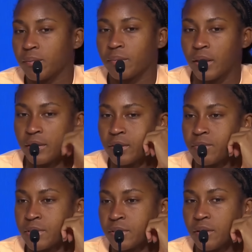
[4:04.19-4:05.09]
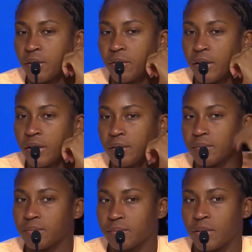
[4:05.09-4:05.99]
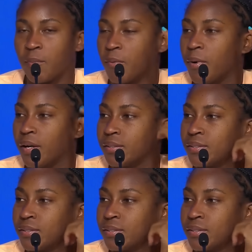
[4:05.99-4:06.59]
Like, this wasn't a great couple months.